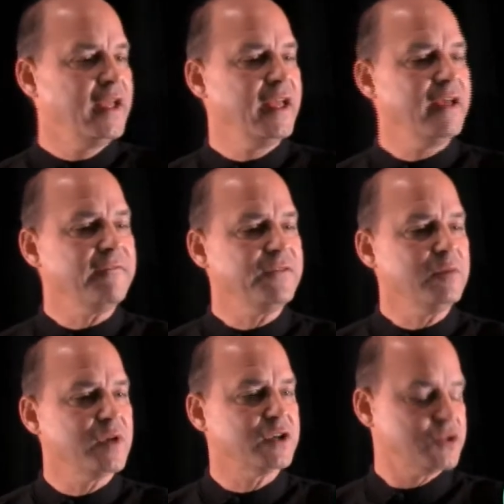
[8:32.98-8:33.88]
if the
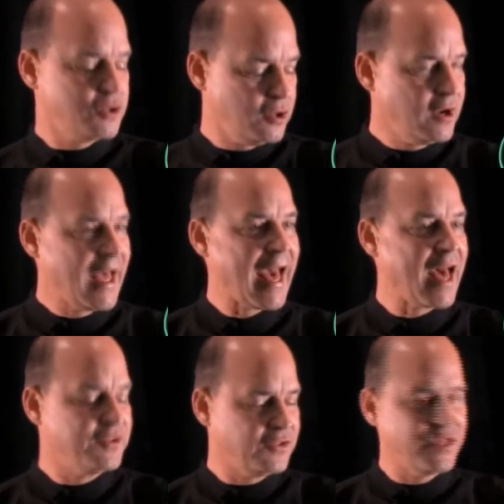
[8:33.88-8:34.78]
mixture
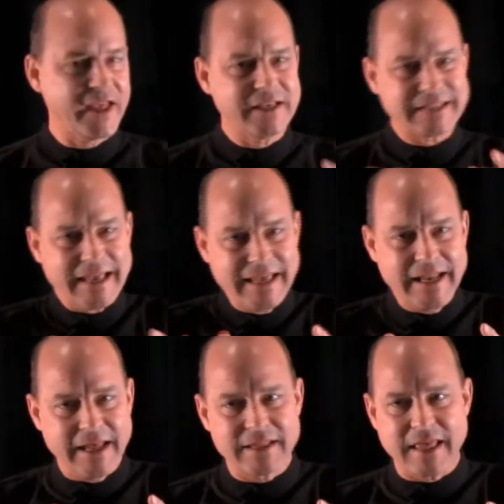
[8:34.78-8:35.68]
has things in
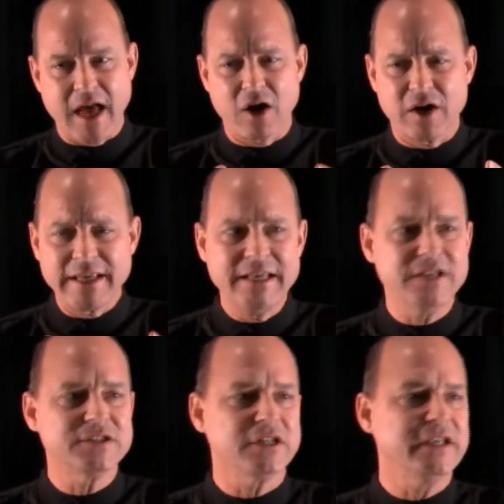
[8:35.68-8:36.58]
it that are
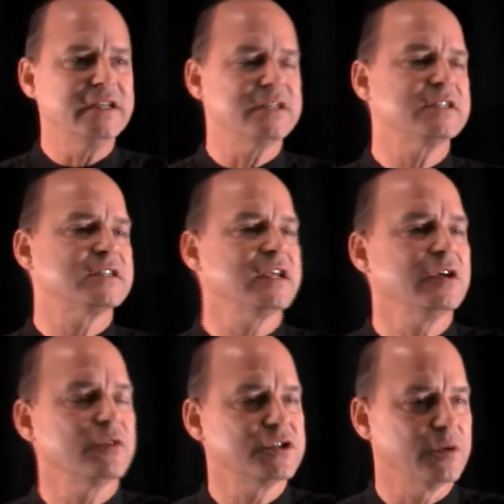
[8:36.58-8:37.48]
easily
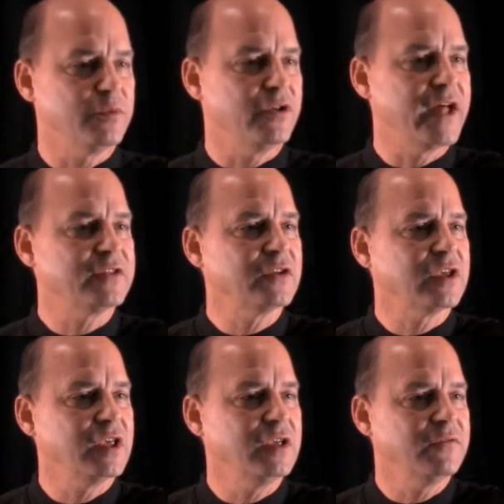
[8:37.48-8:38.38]
distinguishable, that's a
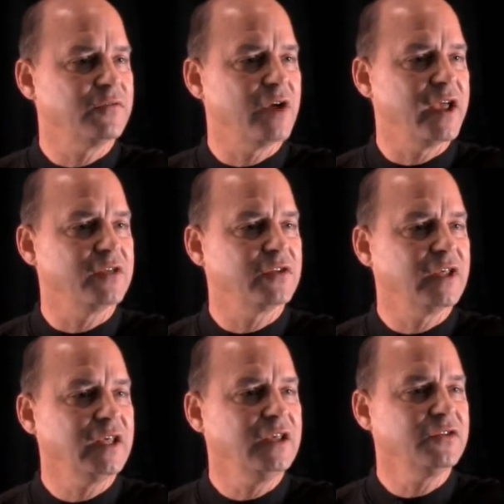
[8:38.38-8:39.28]
key phrase,
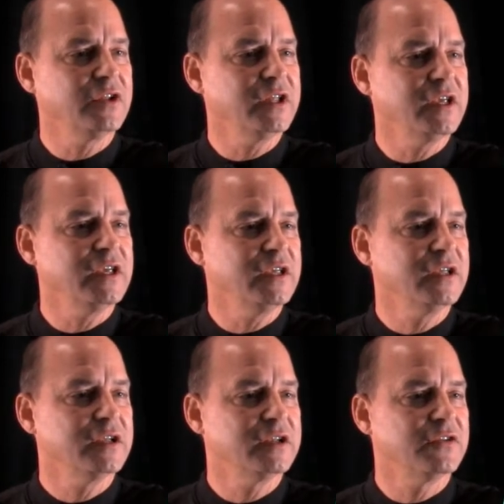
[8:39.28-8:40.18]
easily
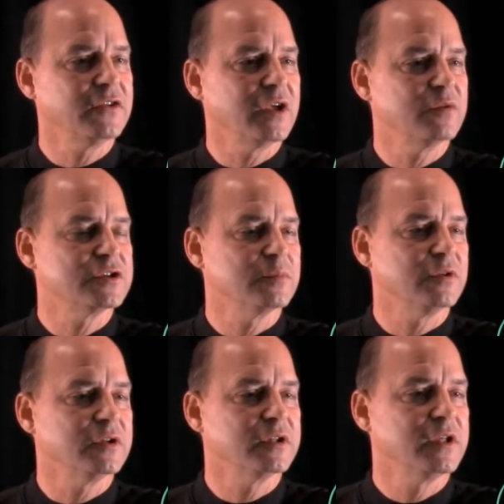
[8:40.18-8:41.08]
distinguishable.